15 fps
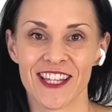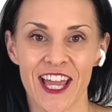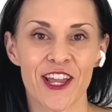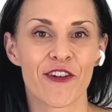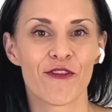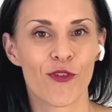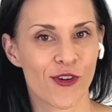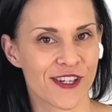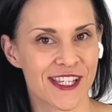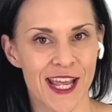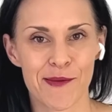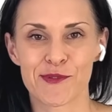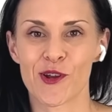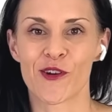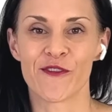like
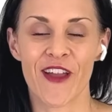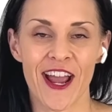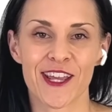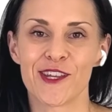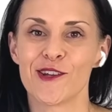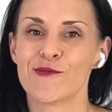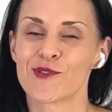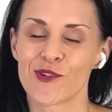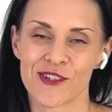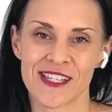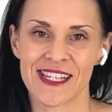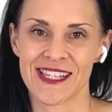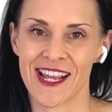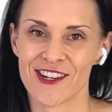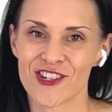forceps or vacuums or
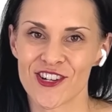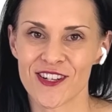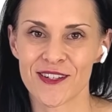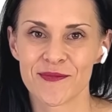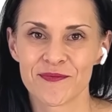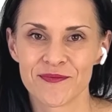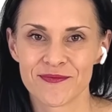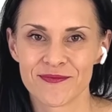C-section.